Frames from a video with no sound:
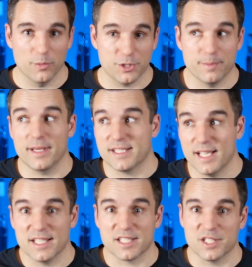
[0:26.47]
which makes
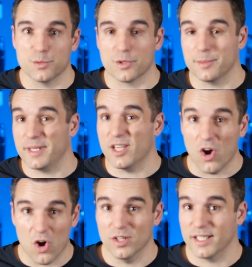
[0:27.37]
sense because we're going to be
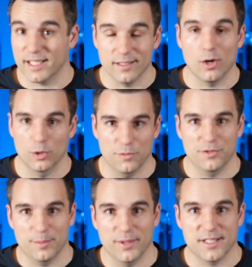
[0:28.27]
hauling it all over
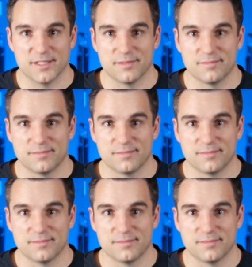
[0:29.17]
the place.